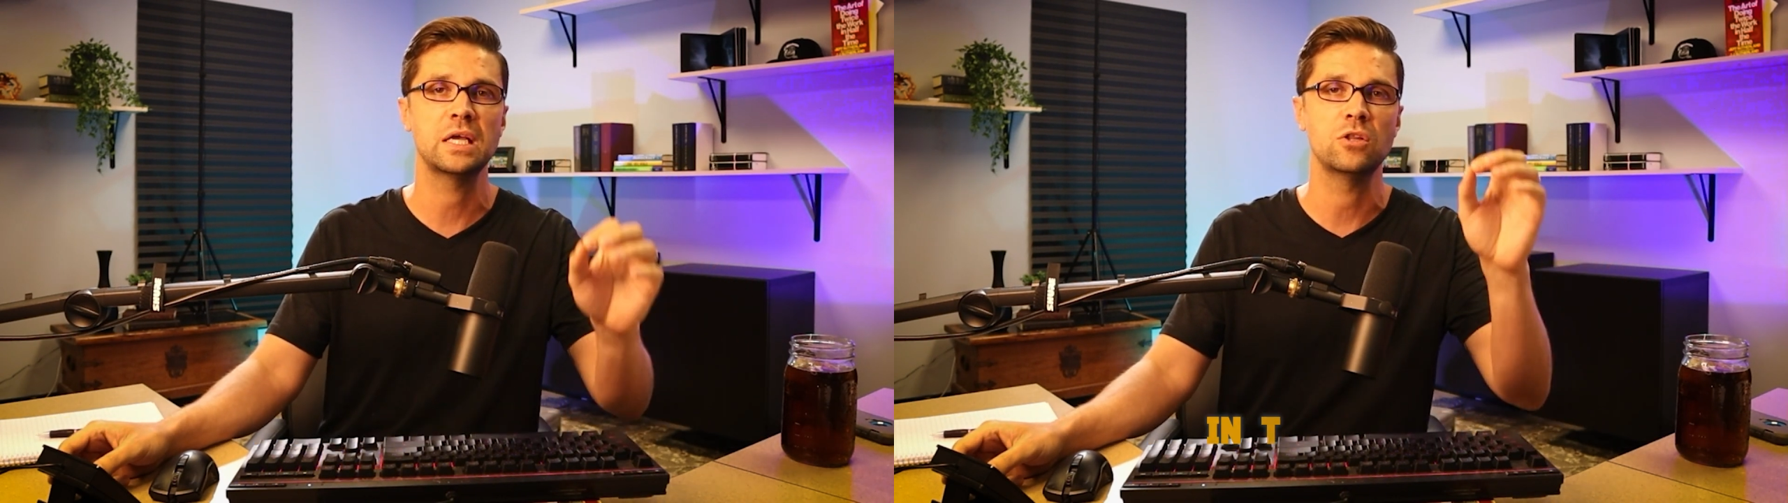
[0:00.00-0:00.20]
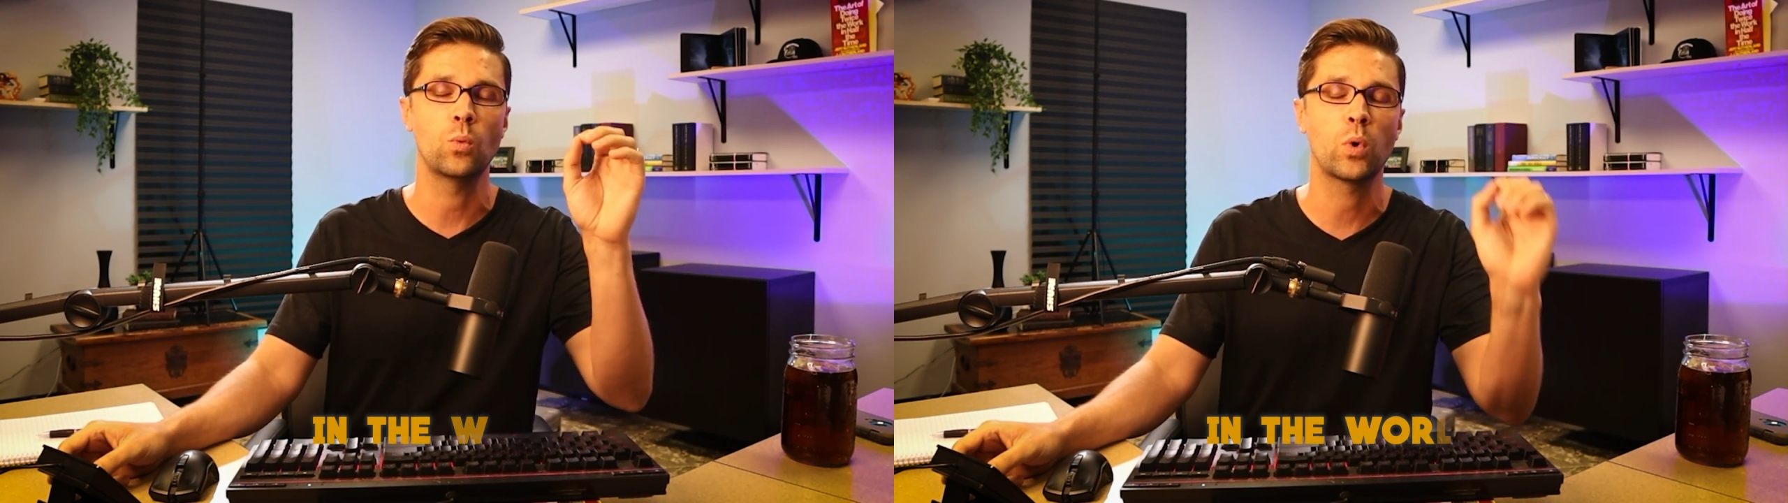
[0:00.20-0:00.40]

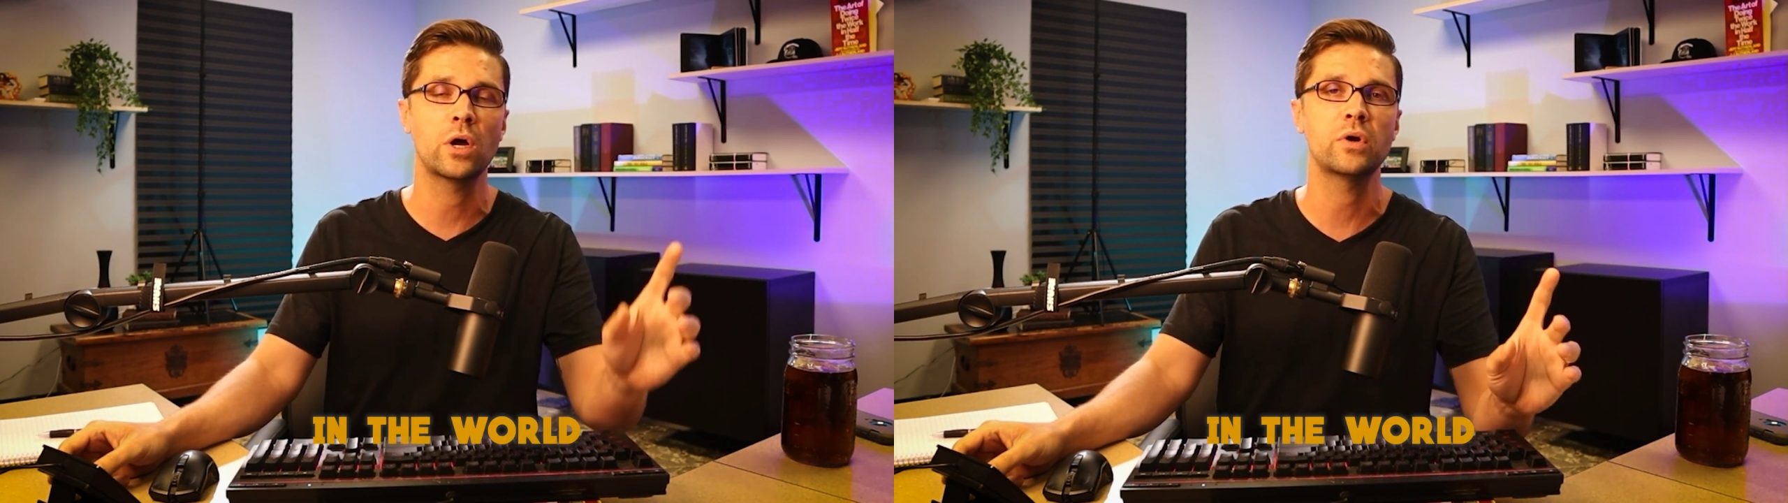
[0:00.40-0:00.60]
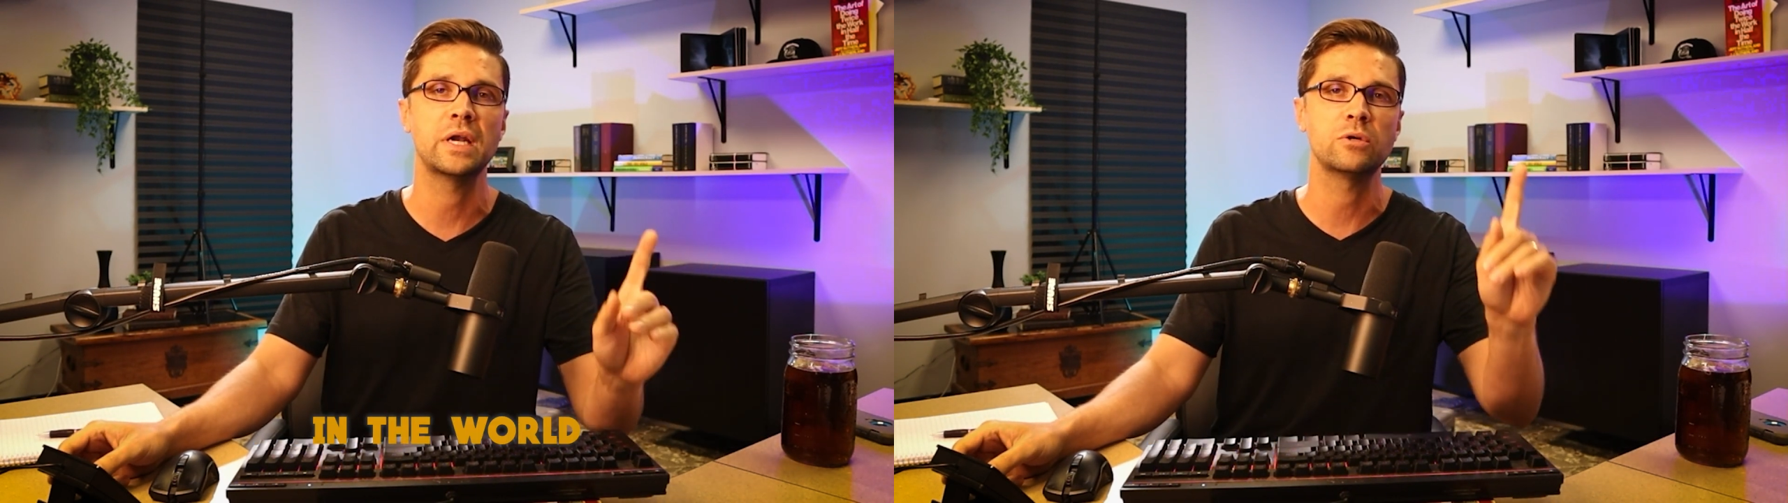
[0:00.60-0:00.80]
in the
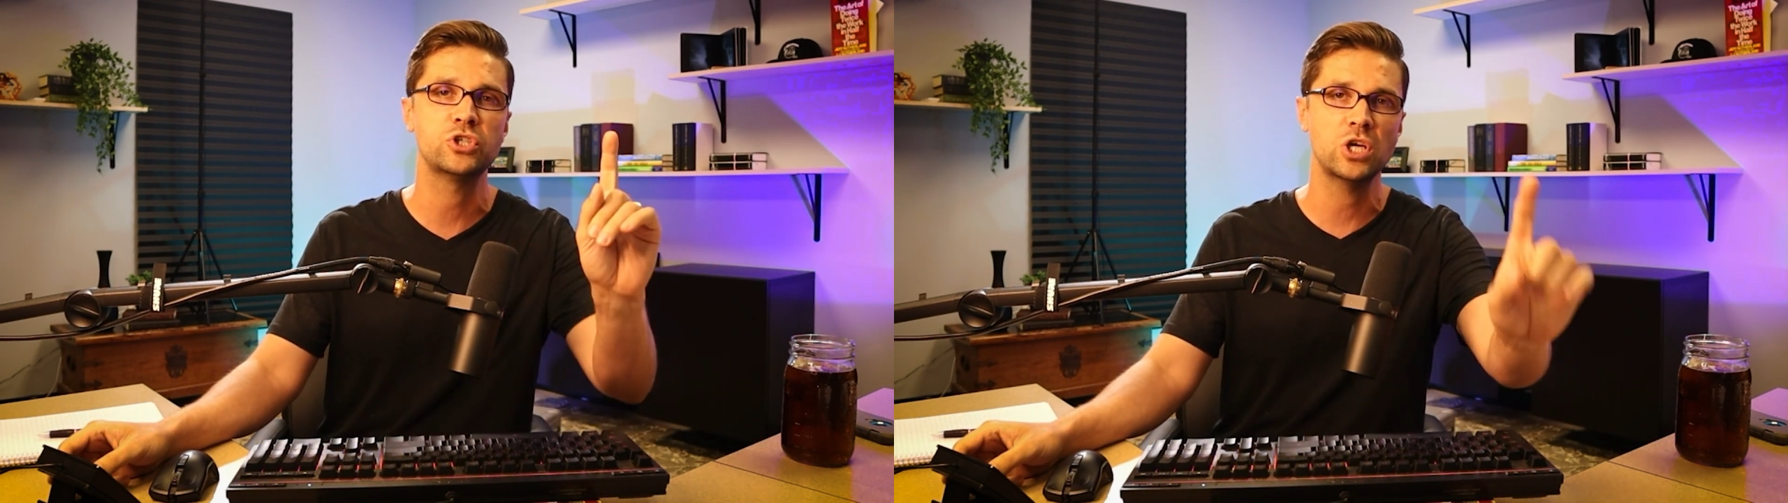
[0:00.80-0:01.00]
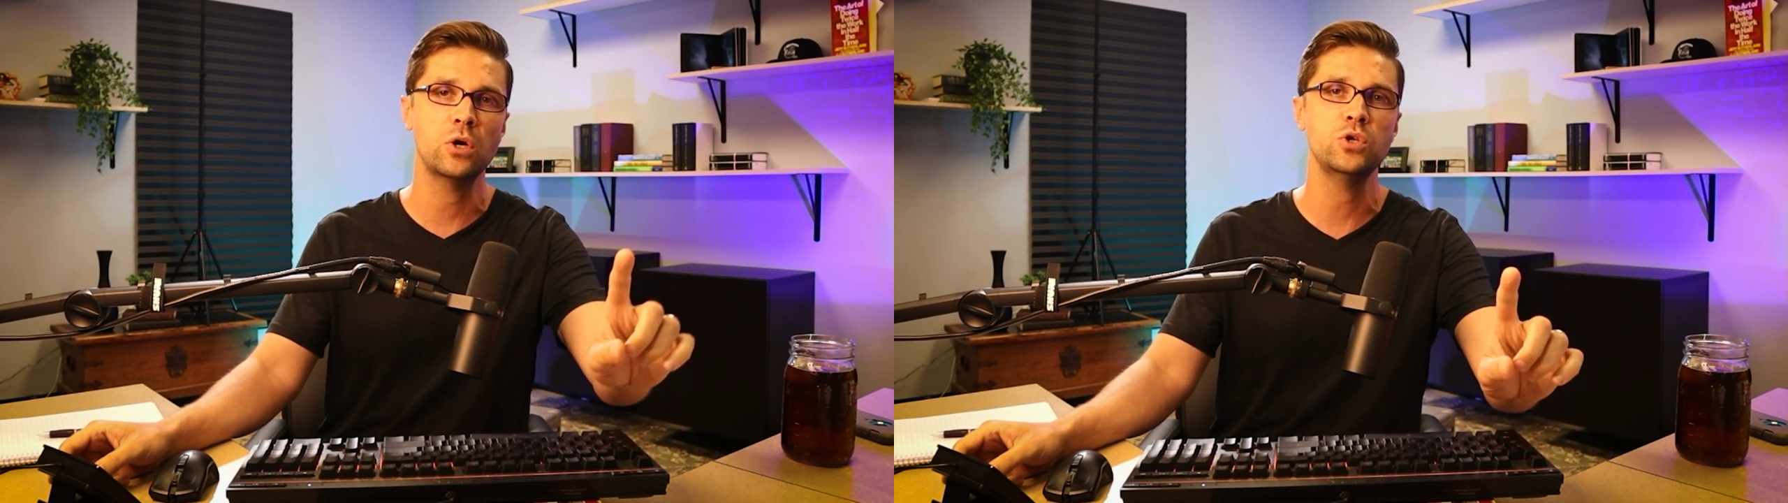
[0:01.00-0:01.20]
world and I'll
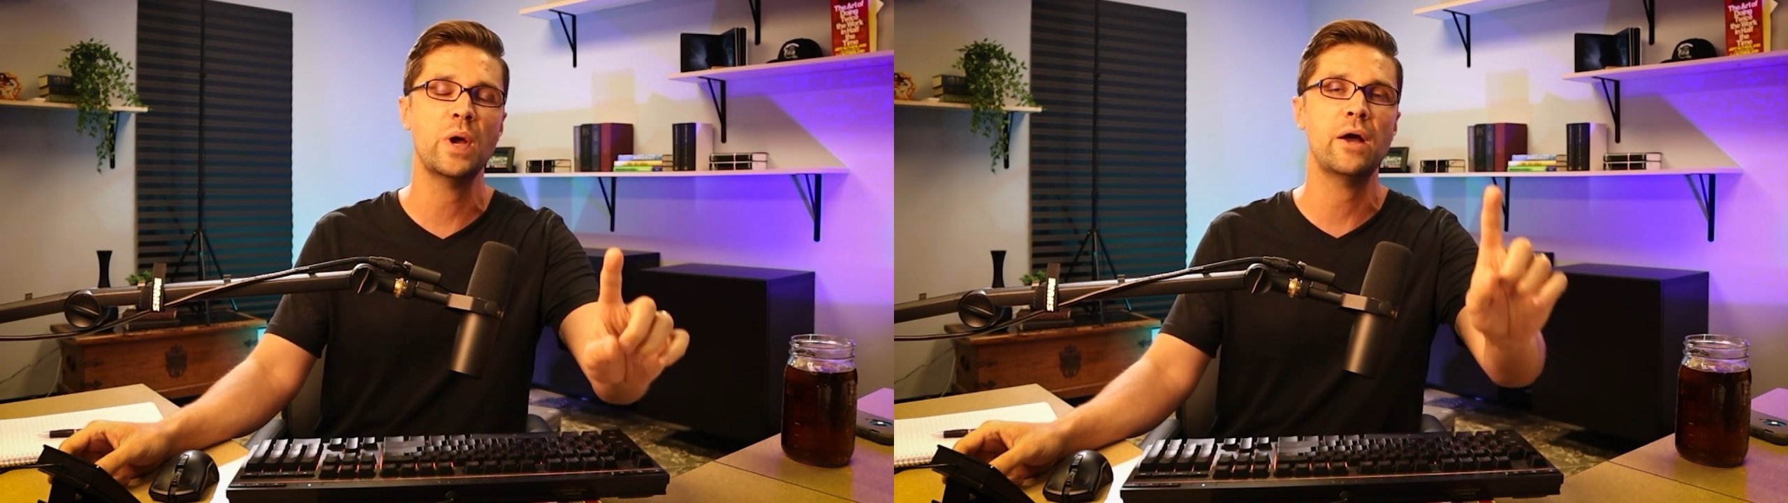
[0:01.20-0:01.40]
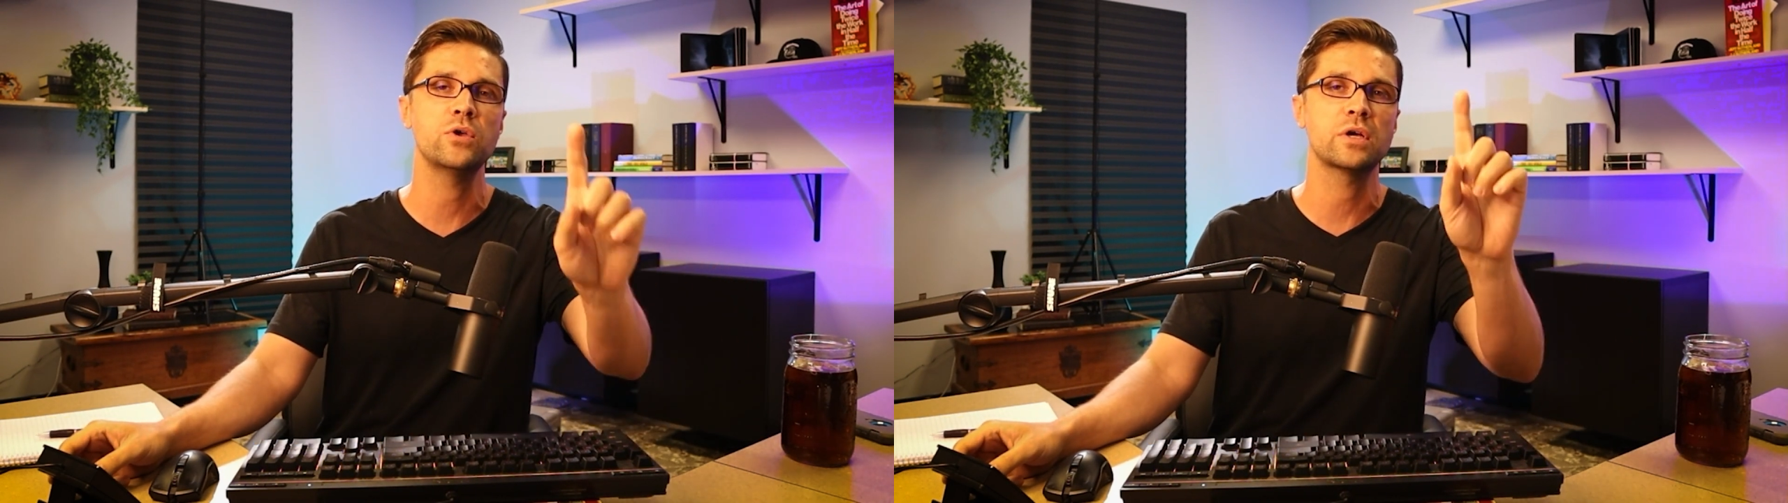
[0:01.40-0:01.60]
show you
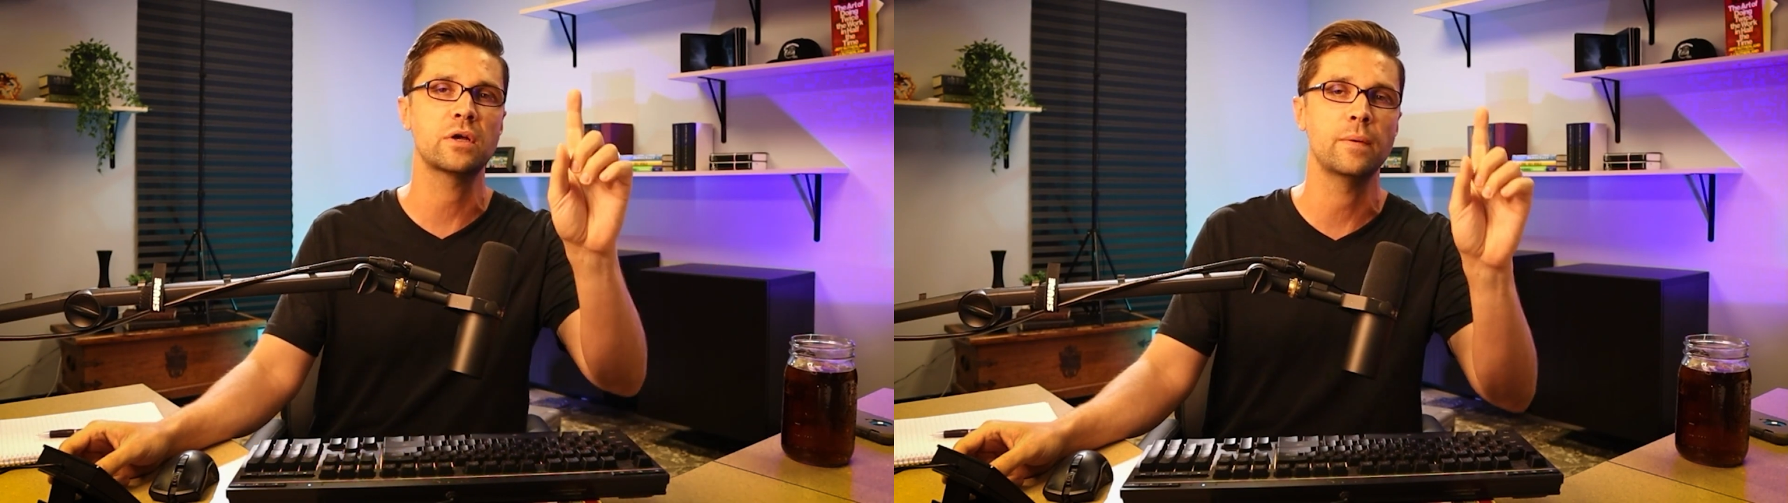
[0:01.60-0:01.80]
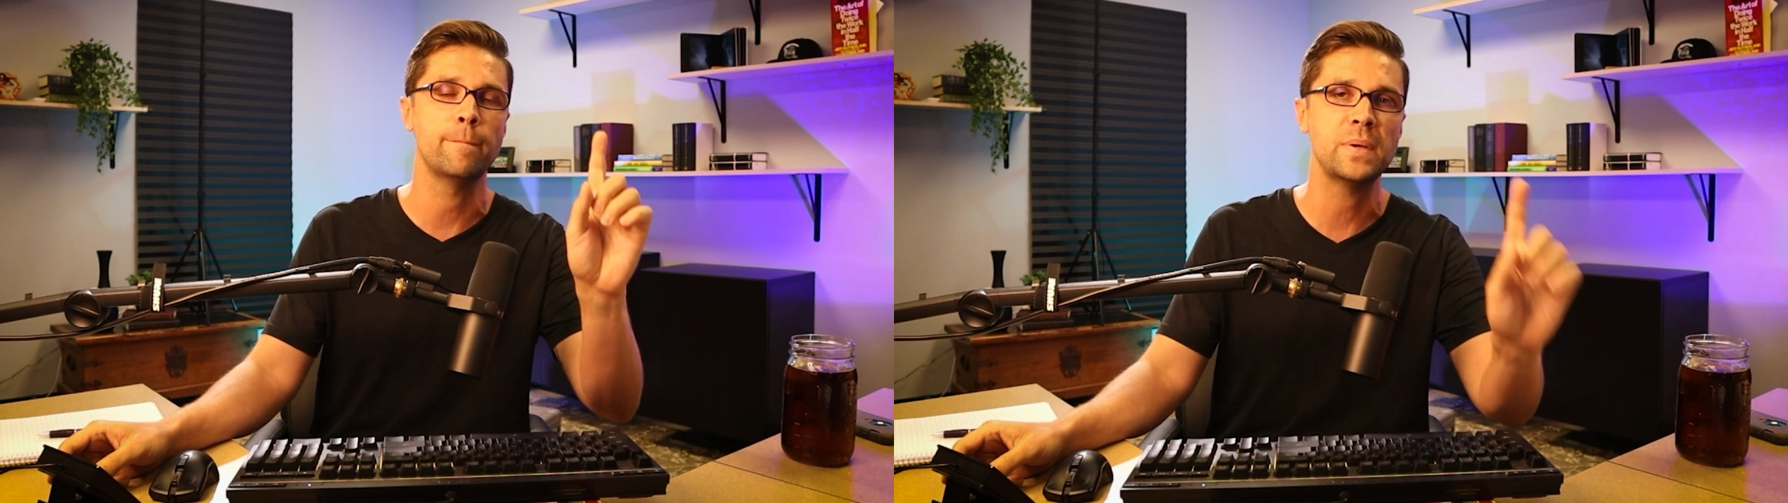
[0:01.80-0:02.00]
how you can
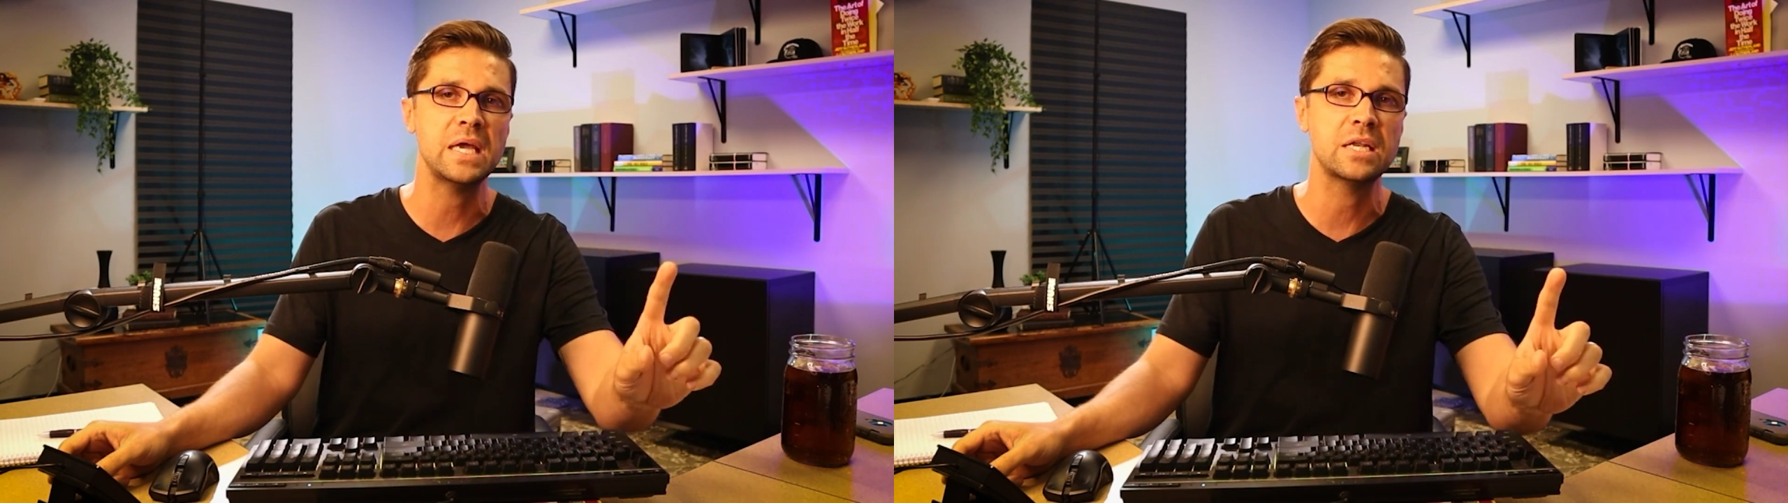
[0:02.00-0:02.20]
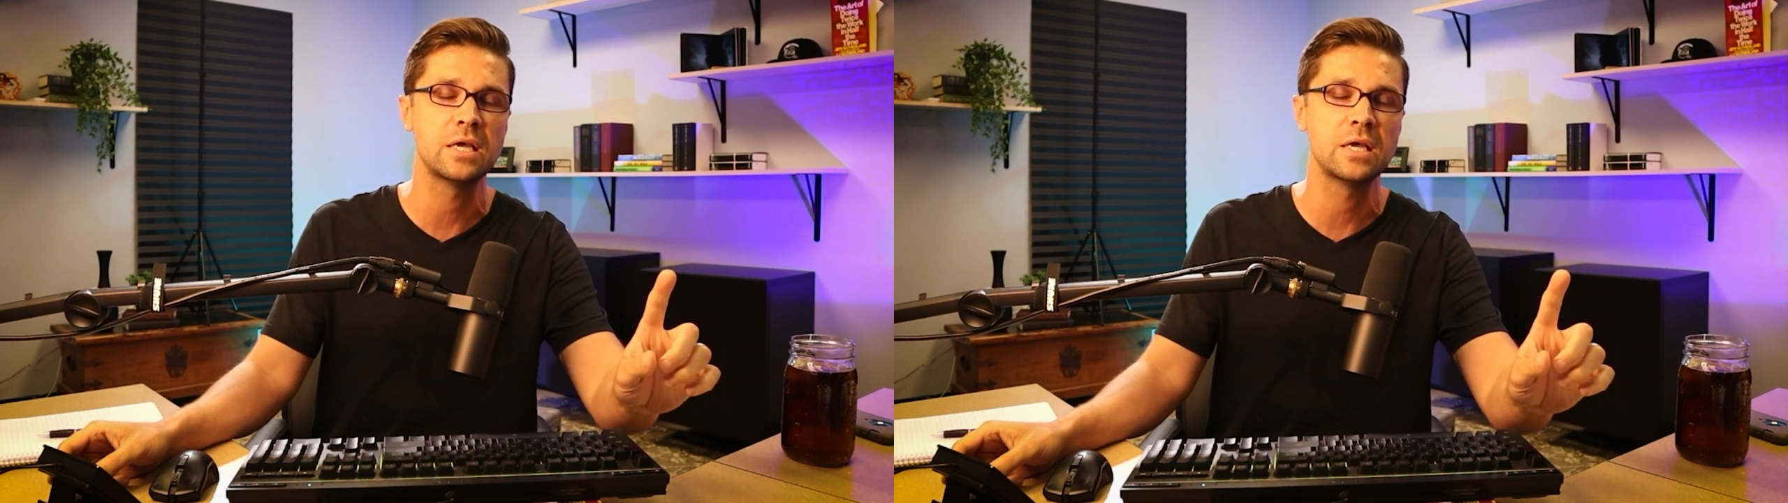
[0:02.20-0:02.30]
compete